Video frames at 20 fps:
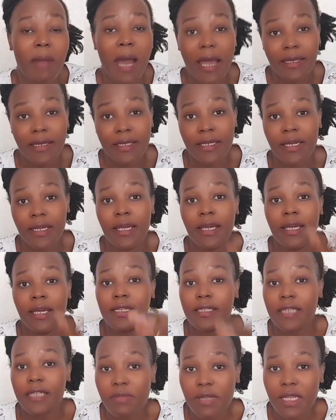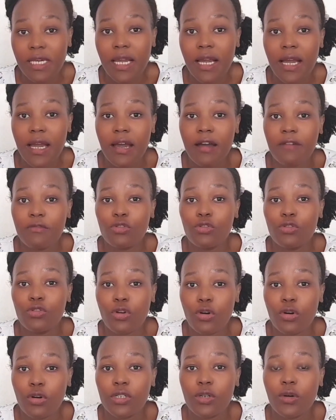But something I have to
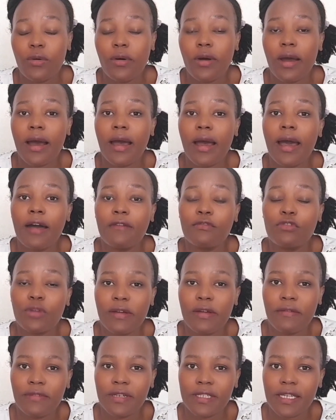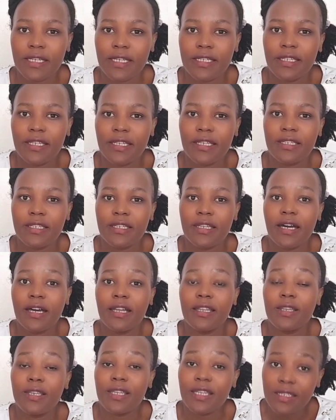note, or I have to emphasize, is
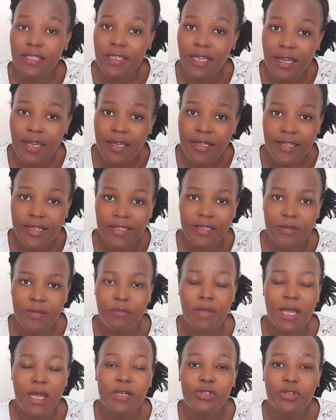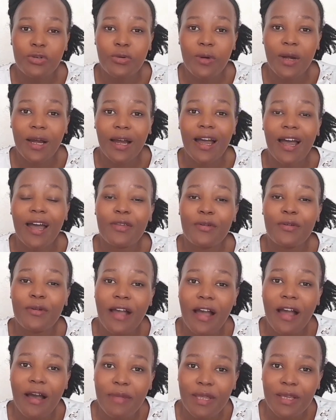that these agents, make sure, are you
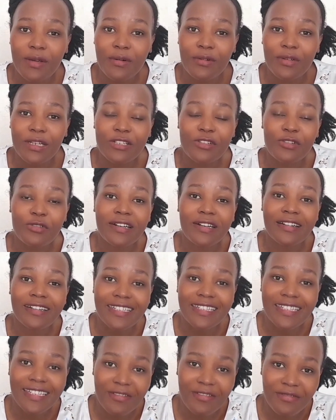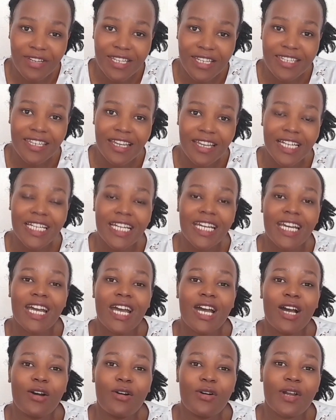coming on a touristic visa
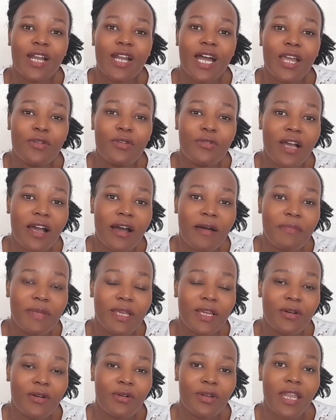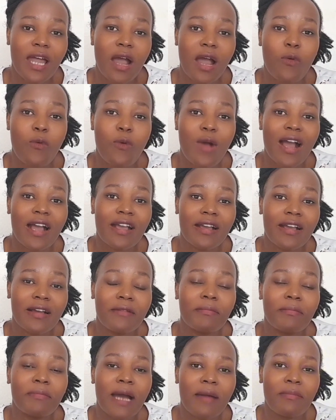or are you coming on a work
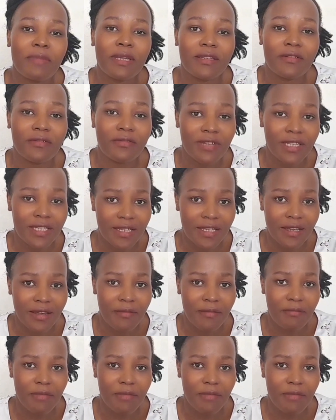permit visa?